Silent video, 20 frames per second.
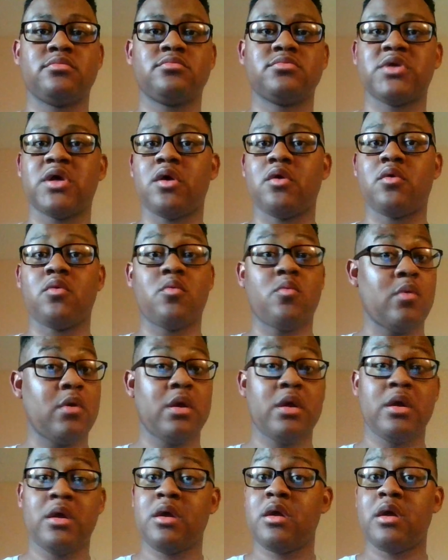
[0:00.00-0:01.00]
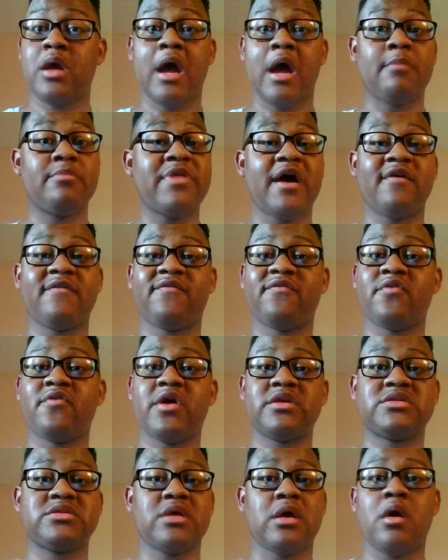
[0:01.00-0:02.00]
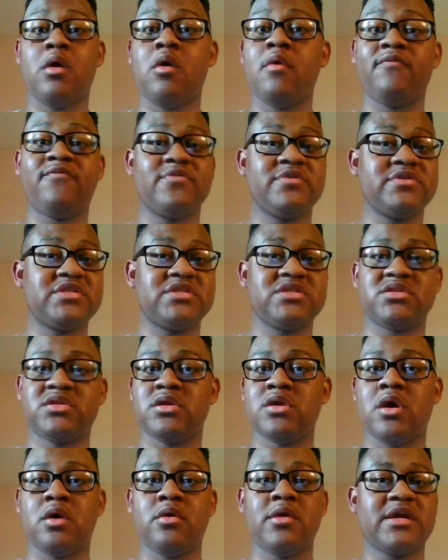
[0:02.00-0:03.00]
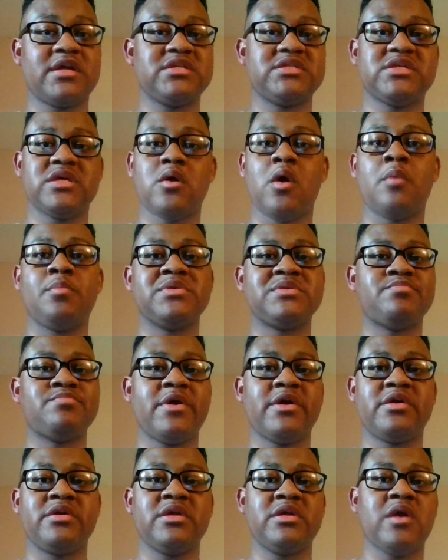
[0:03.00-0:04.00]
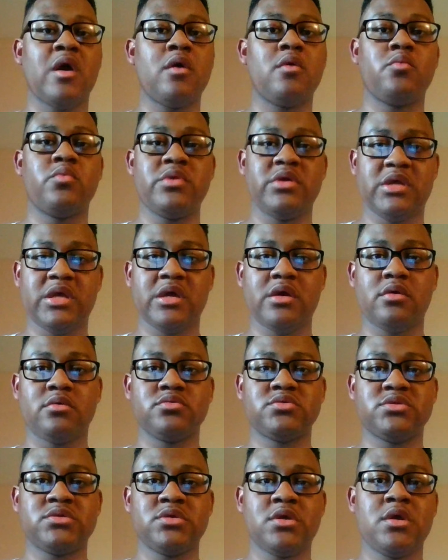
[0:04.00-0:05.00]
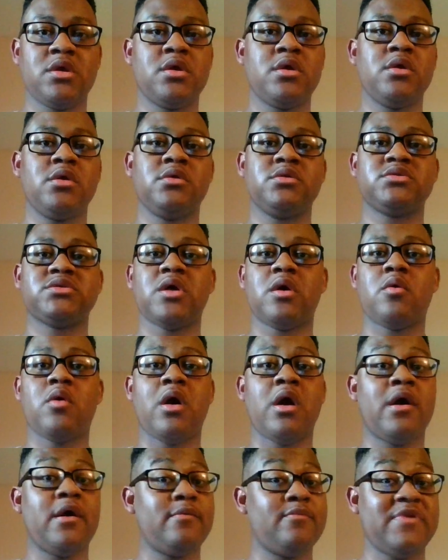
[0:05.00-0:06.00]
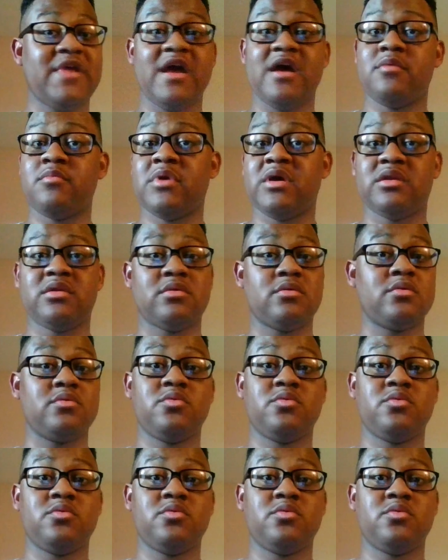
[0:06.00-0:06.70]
So, I'm down for it. I hope this is, you know, like I said, hope it's better than Halloween Kills. So, yeah, man.